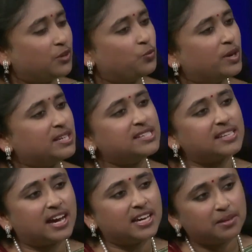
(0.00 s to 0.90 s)
And once
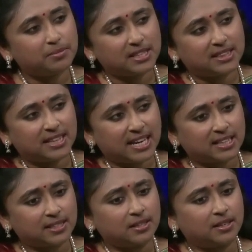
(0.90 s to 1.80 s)
I am in
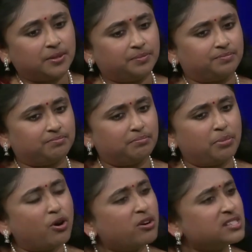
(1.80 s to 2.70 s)
that
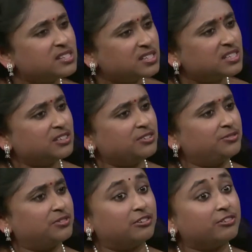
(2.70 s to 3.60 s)

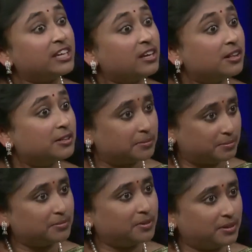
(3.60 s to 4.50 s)
positive
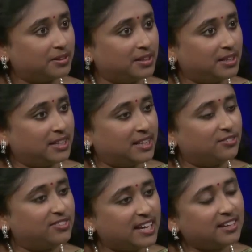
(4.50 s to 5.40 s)
realm,
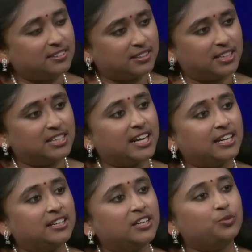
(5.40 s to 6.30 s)
then
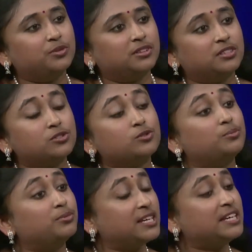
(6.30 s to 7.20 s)
connecting with the
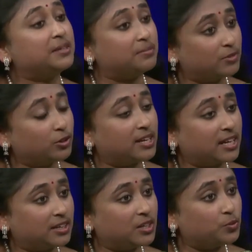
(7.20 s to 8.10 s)
Supreme,
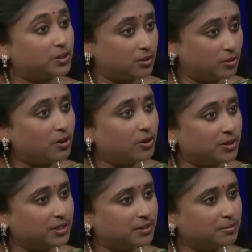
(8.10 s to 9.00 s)
connecting with
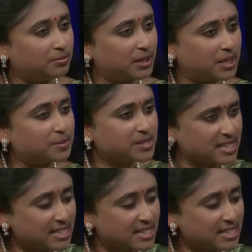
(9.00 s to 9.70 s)
God becomes